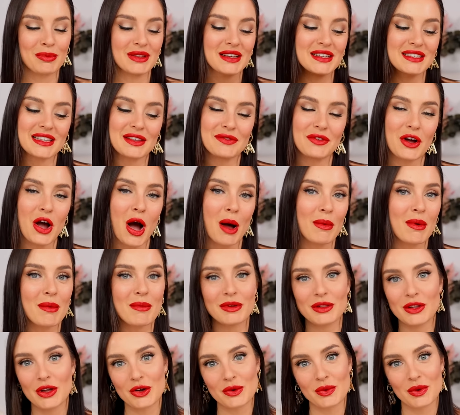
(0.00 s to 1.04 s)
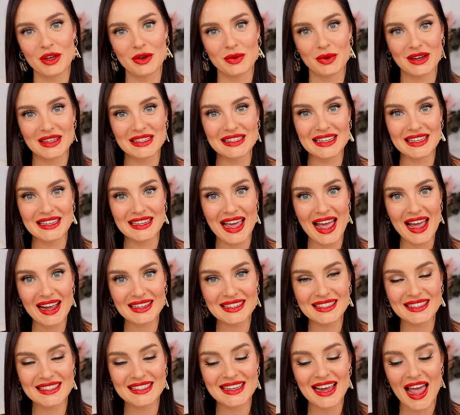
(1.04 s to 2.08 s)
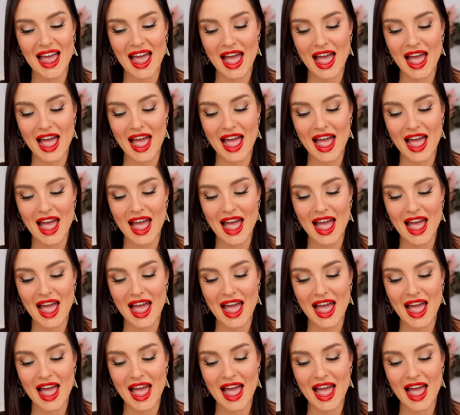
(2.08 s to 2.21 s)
Please leave a comment below what you want to see next.